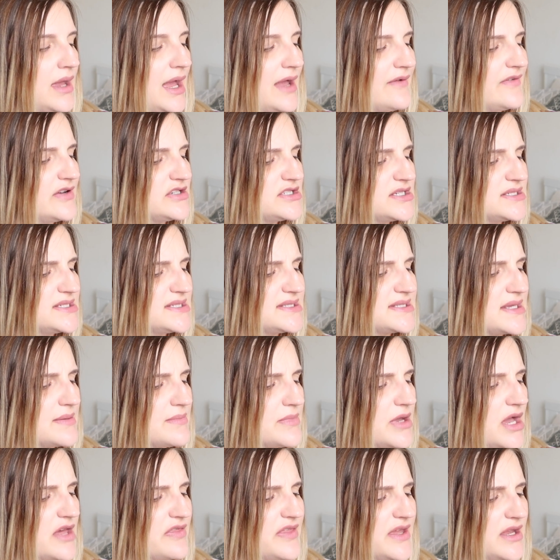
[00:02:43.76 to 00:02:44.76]
Have I done
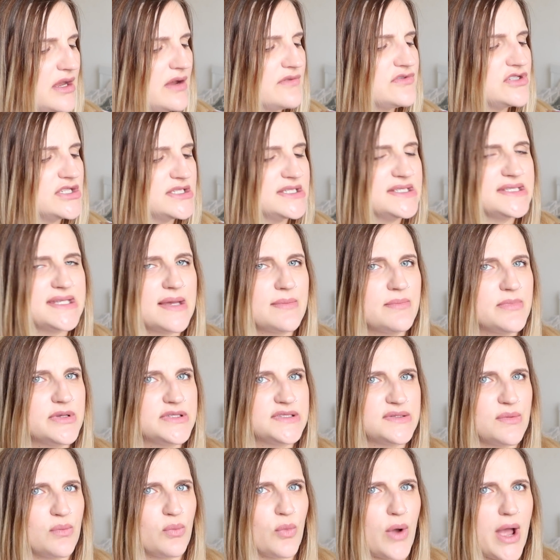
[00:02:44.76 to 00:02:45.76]
December? I think I've done December
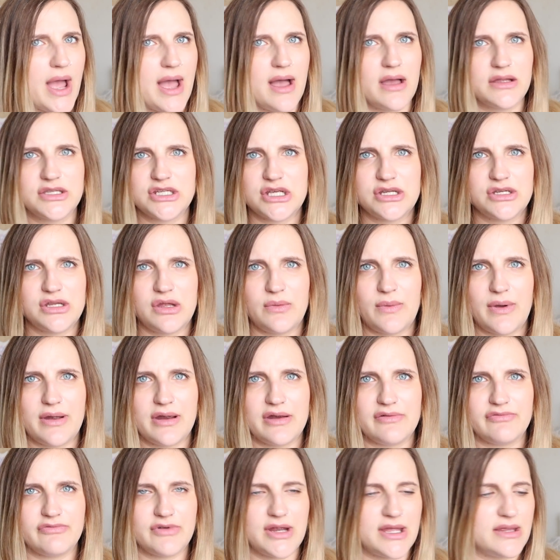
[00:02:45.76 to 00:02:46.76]
somewhere. I don't know where
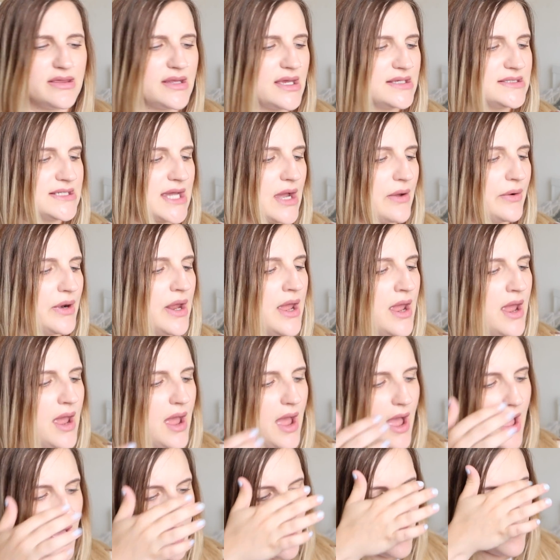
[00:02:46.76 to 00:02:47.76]
I've written that down.
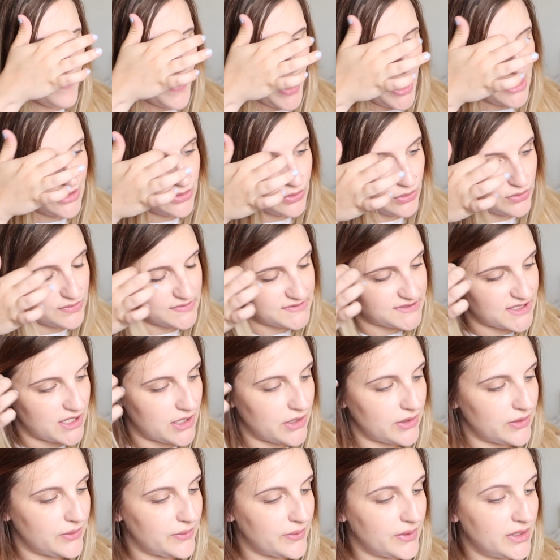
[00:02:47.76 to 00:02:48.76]
And
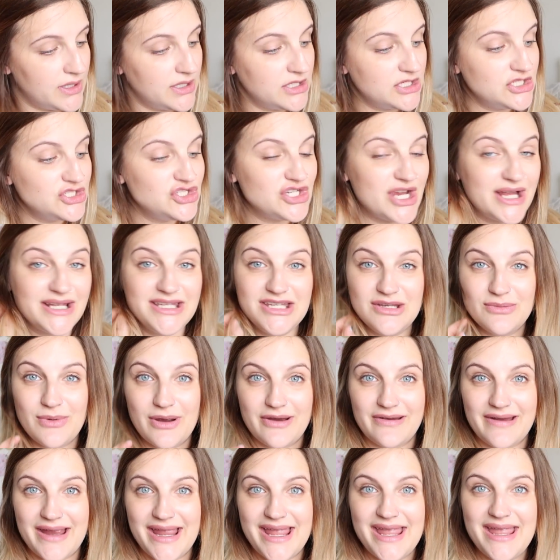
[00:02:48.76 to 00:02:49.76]
also
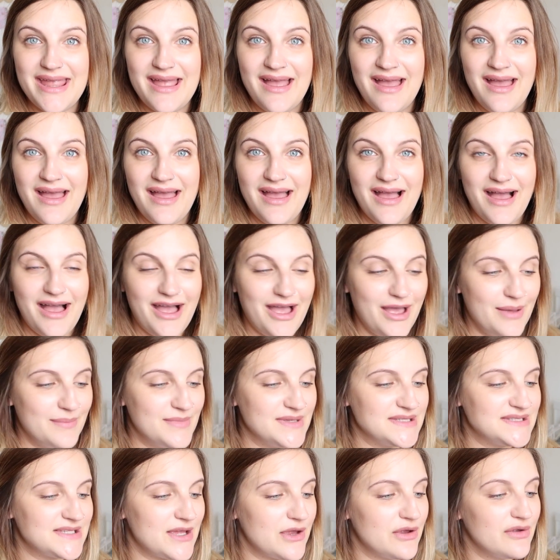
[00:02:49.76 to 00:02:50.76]
January.
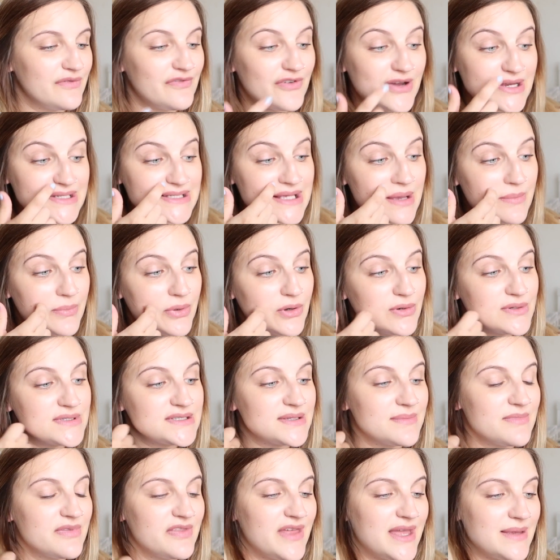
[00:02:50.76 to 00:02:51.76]
So for example,
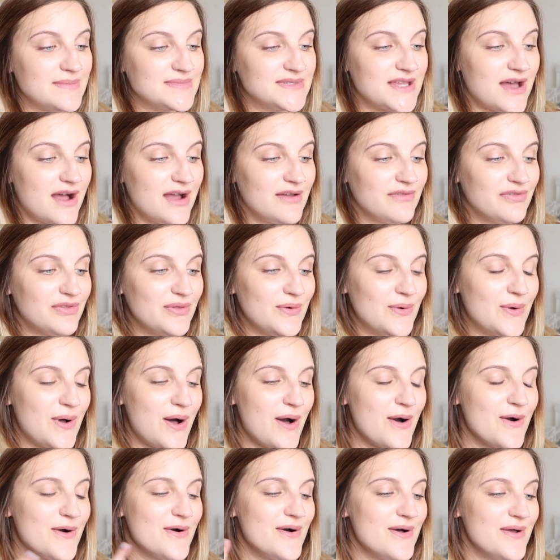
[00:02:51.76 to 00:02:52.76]
some themes that I've
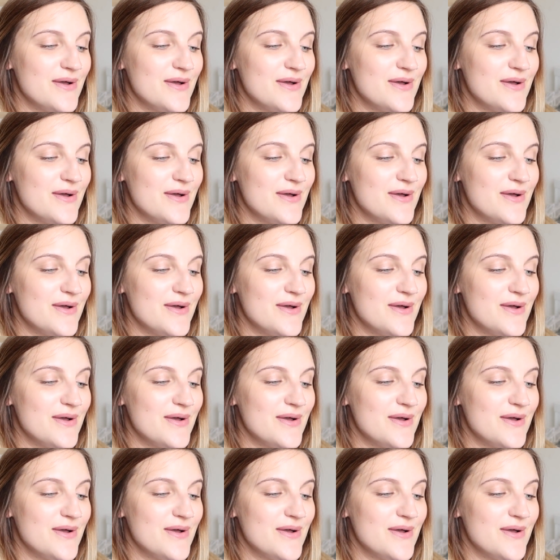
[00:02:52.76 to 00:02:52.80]
thought